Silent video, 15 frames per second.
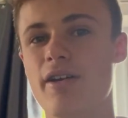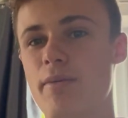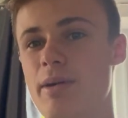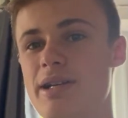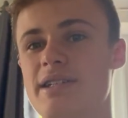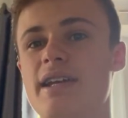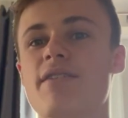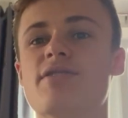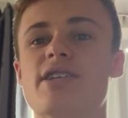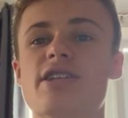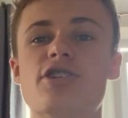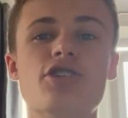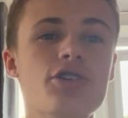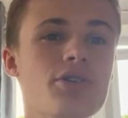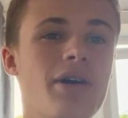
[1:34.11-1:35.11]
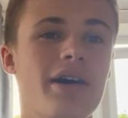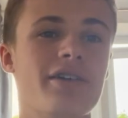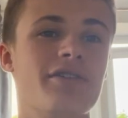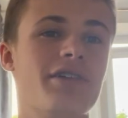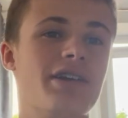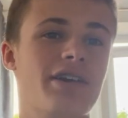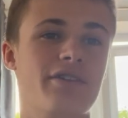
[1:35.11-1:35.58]
which gives it
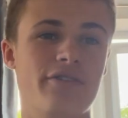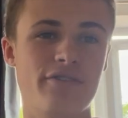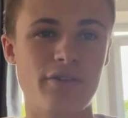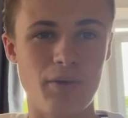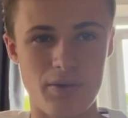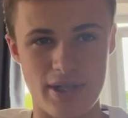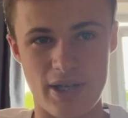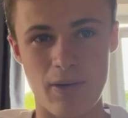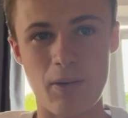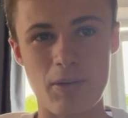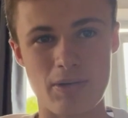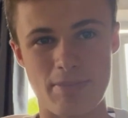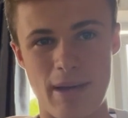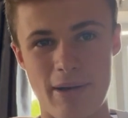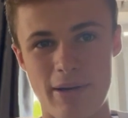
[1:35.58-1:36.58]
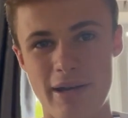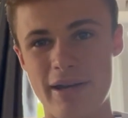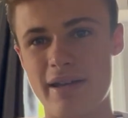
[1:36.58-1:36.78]
240 horsepower.